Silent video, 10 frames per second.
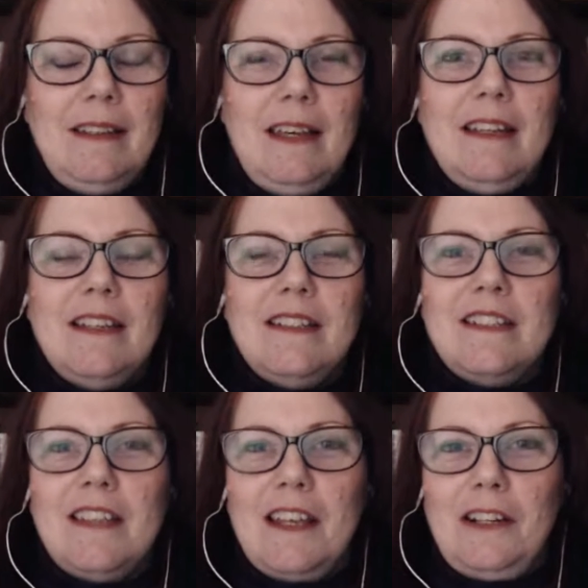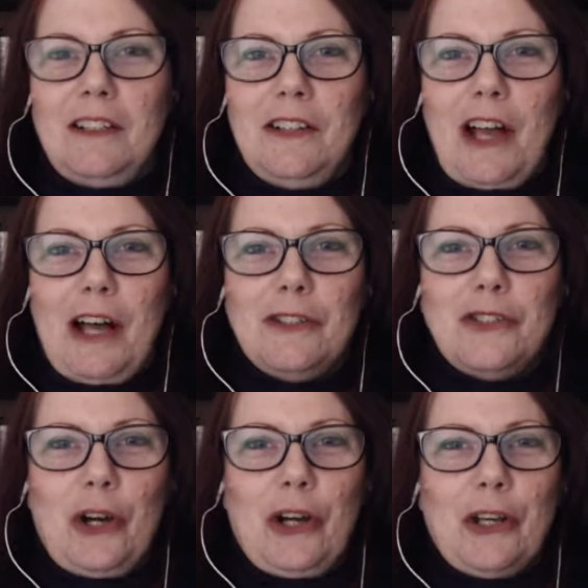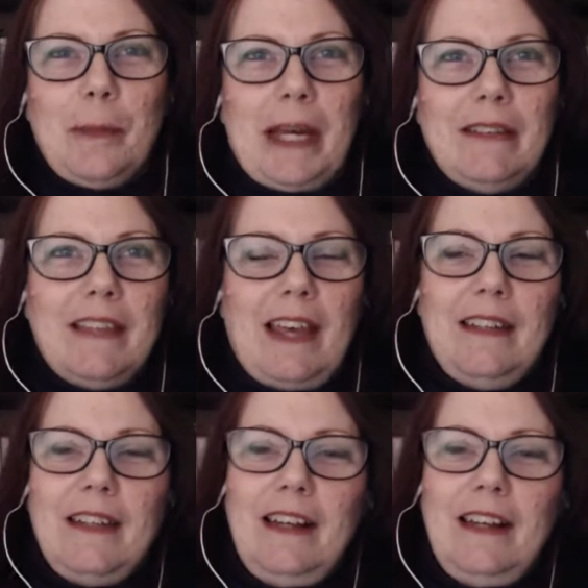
And as I said, I'll talk about that